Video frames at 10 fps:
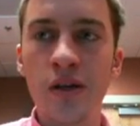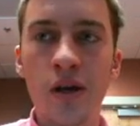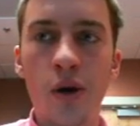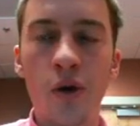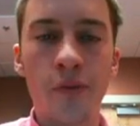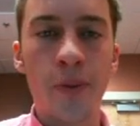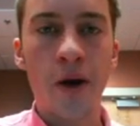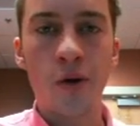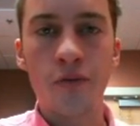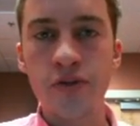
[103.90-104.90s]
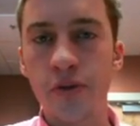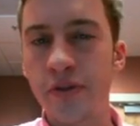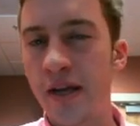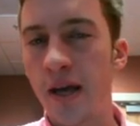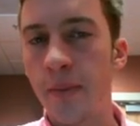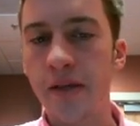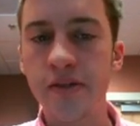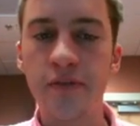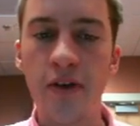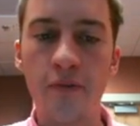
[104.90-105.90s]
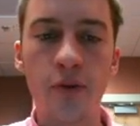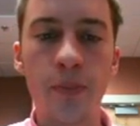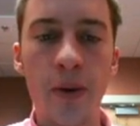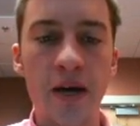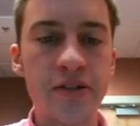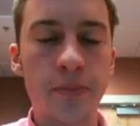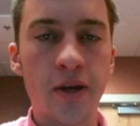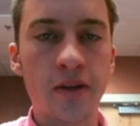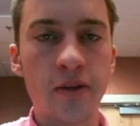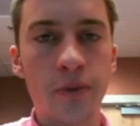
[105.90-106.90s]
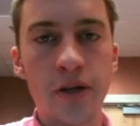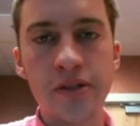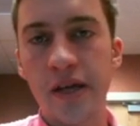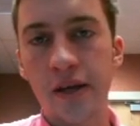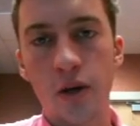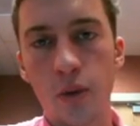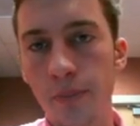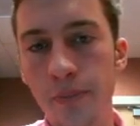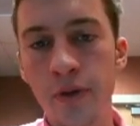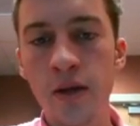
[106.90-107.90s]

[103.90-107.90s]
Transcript: overbought, oversold dynamics. If everyone buys something, the price can't go up,